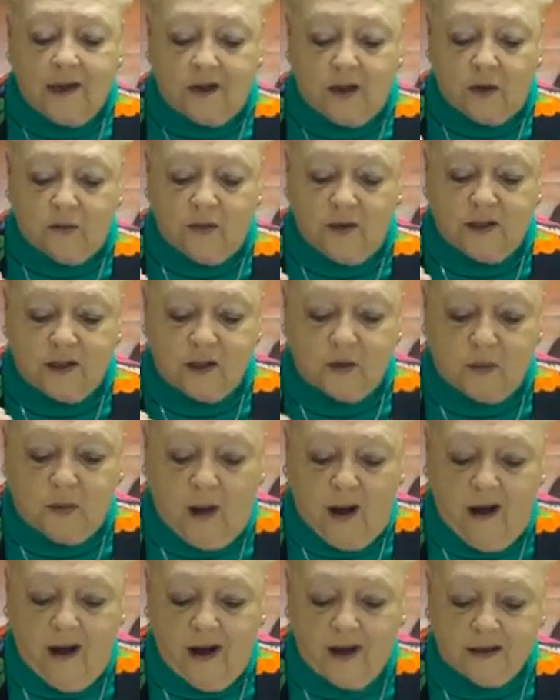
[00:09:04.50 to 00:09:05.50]
is the
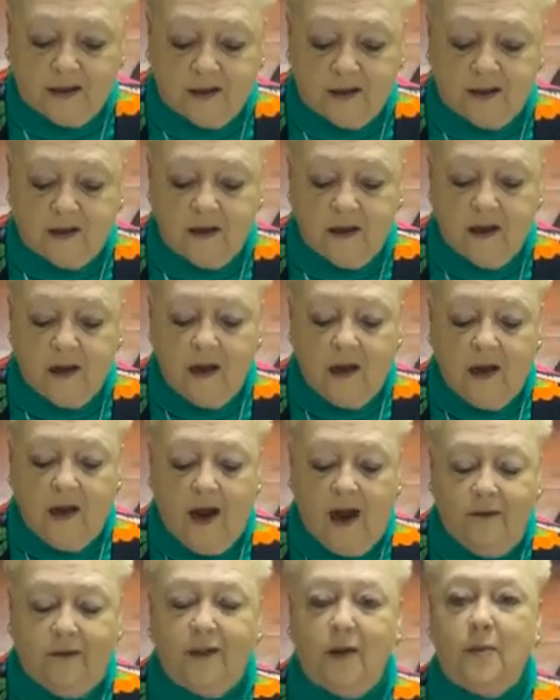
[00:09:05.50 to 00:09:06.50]
response
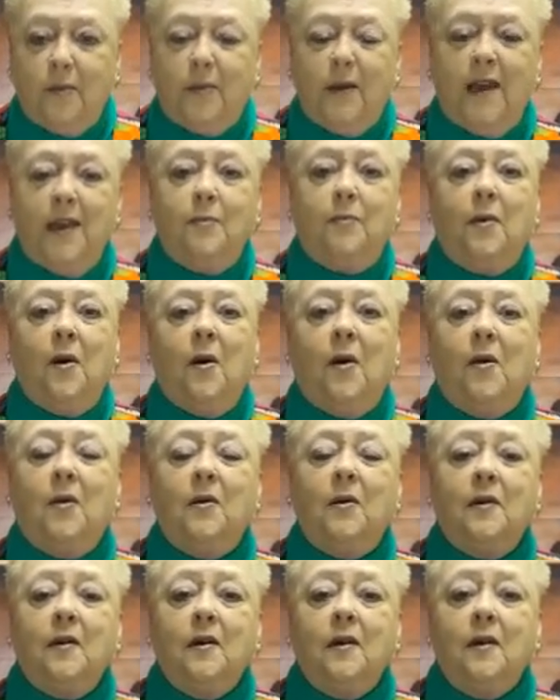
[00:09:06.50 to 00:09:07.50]
of the people
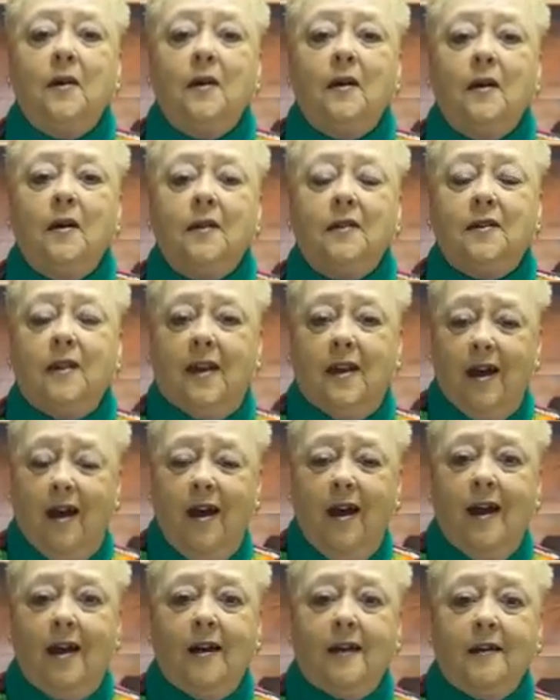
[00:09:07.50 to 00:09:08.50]
to
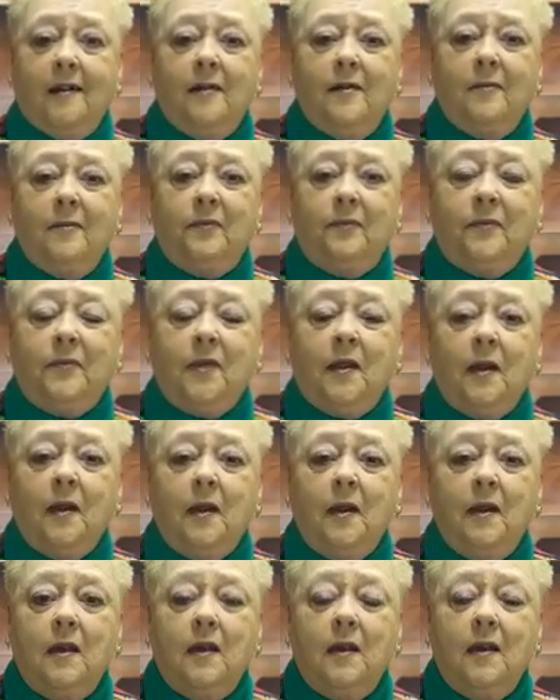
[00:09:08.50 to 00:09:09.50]
God.
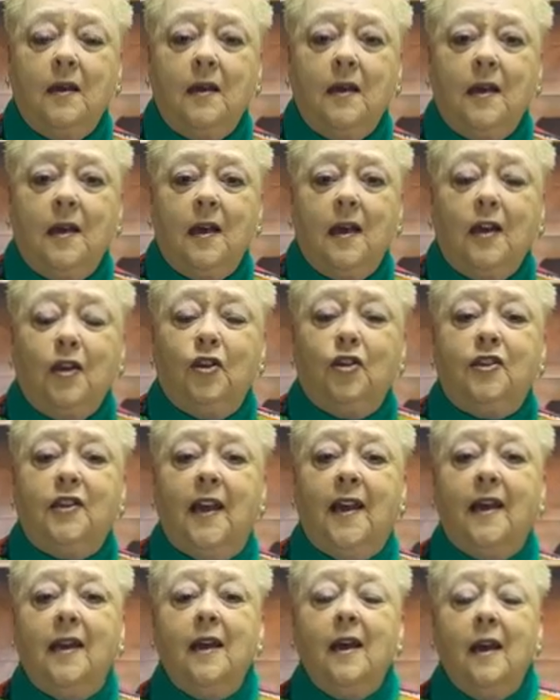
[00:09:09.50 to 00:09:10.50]
You
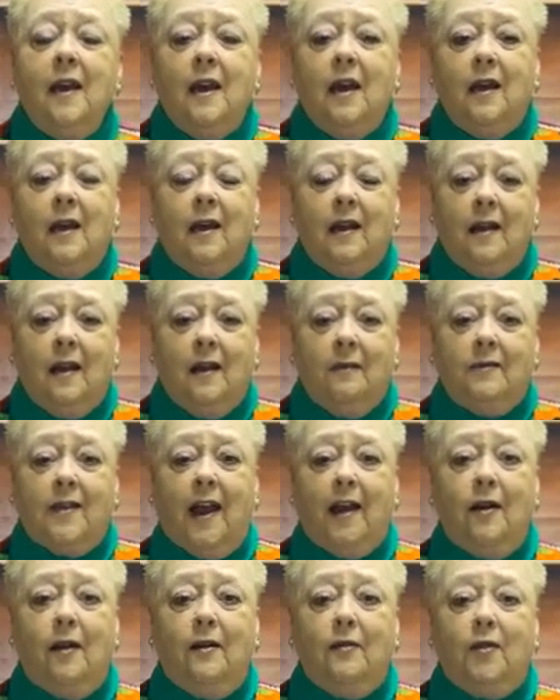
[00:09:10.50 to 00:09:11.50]
see,
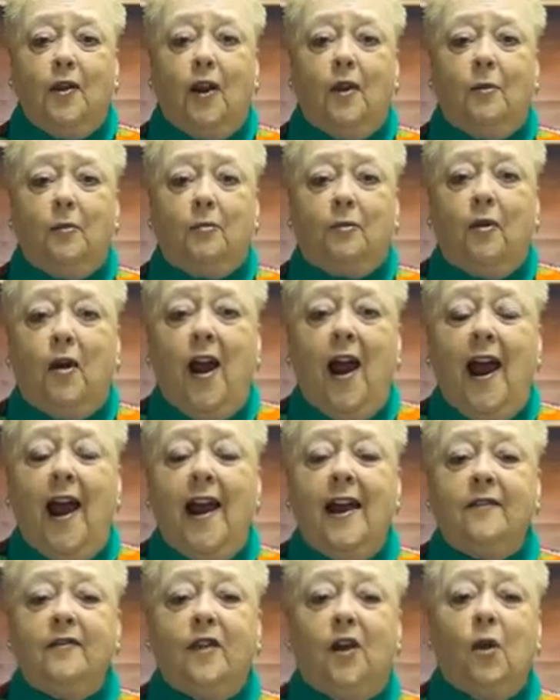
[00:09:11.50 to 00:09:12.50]
they're, they're
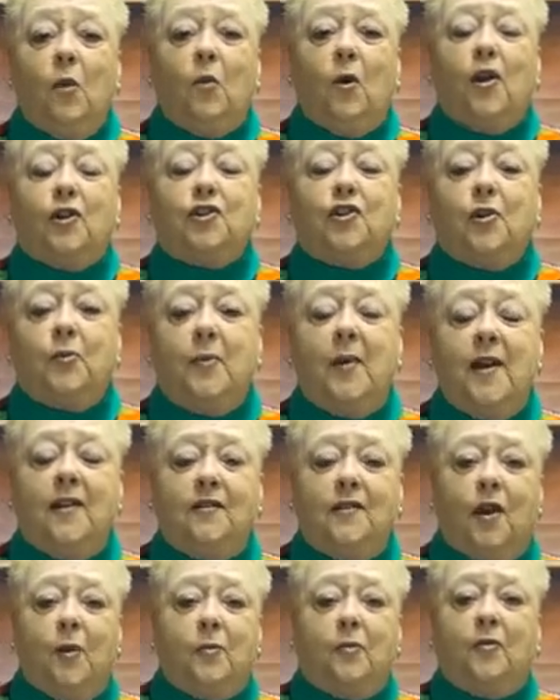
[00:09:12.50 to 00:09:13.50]
praying, they're worshiping,
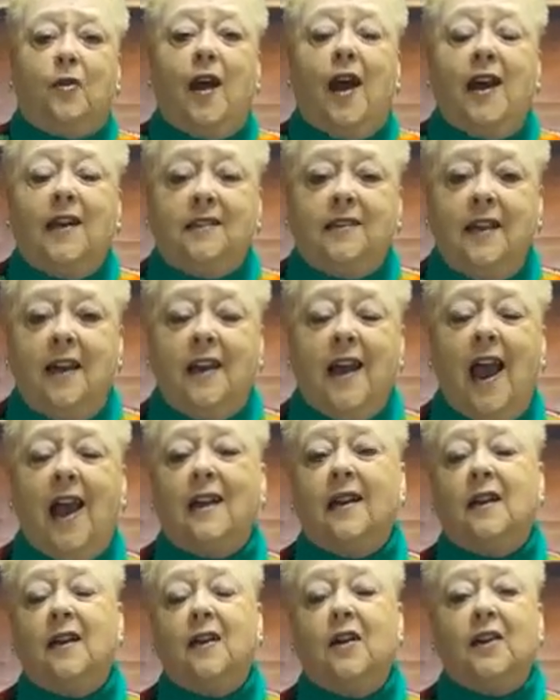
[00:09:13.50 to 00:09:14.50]
they're praising.
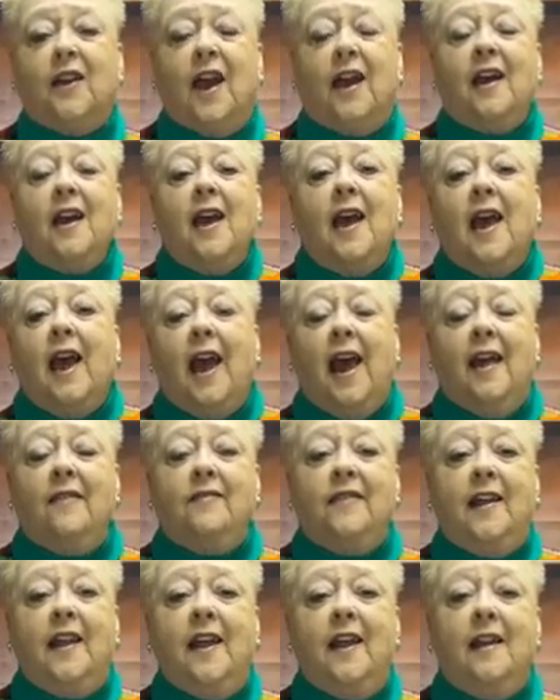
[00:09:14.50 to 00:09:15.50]
Hallelujah.
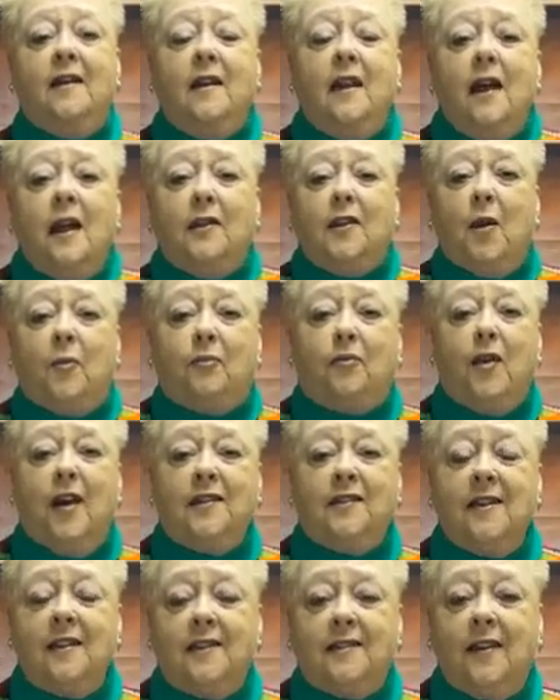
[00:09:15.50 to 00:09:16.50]
And then the
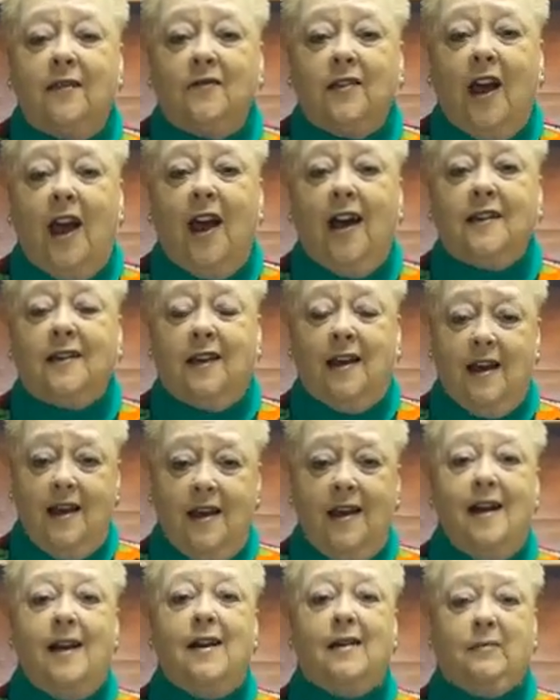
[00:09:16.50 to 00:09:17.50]
presence of God
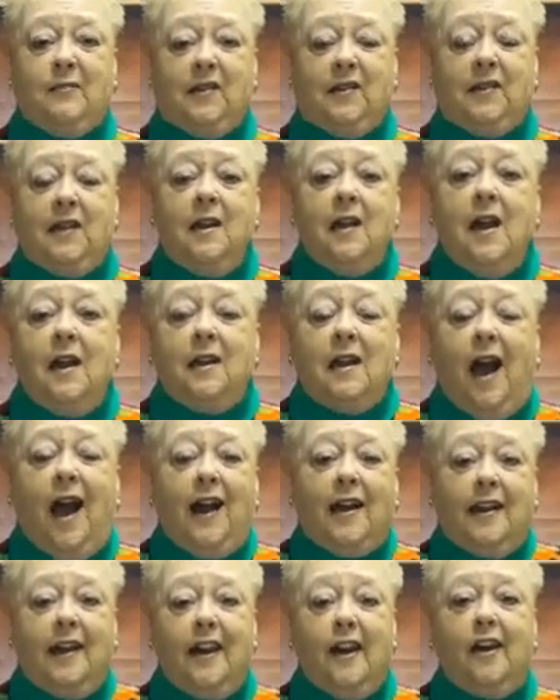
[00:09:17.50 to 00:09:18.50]
comes.
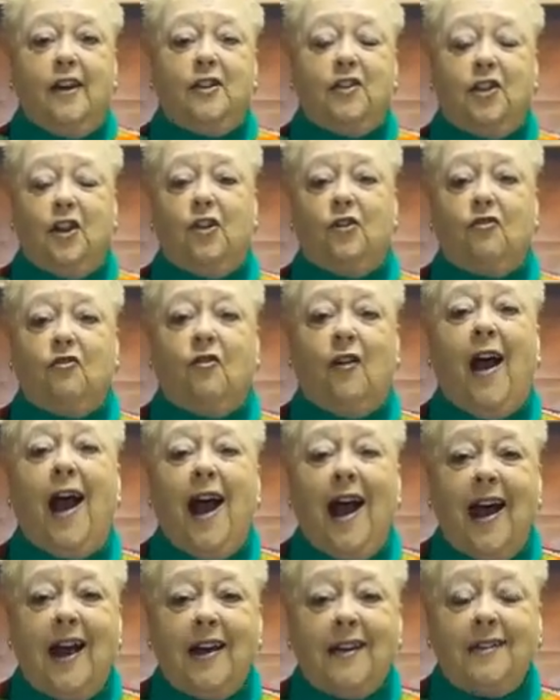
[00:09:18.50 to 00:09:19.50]
God hears their
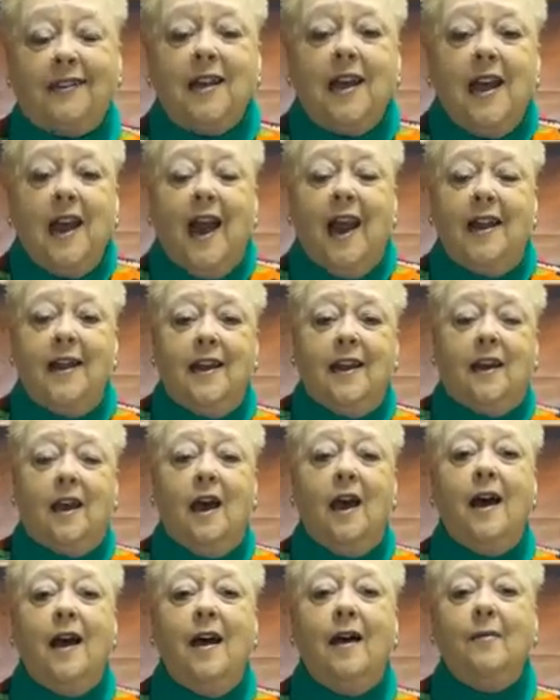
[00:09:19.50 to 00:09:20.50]
cries and he
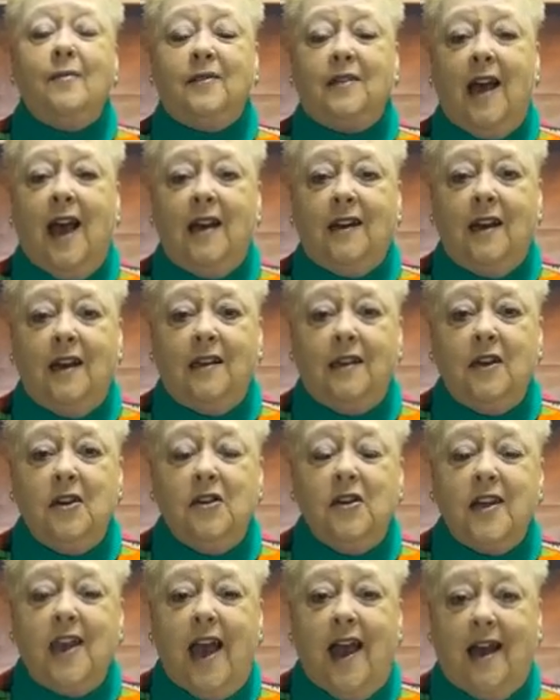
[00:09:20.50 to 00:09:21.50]
comes.
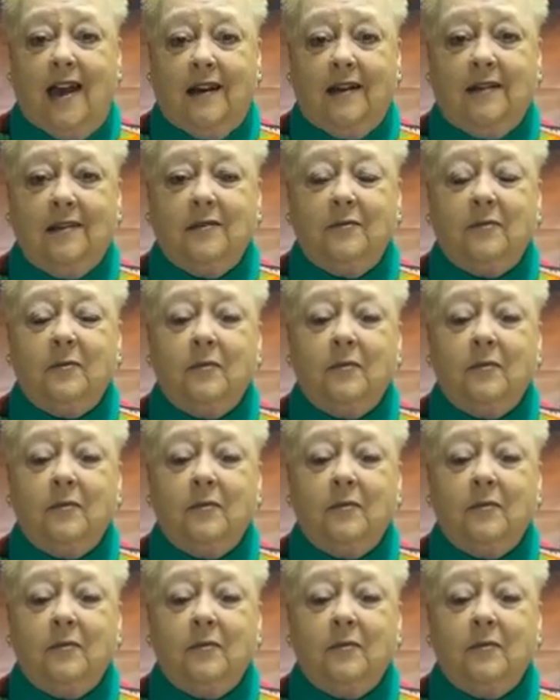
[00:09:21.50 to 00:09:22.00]
Hallelujah.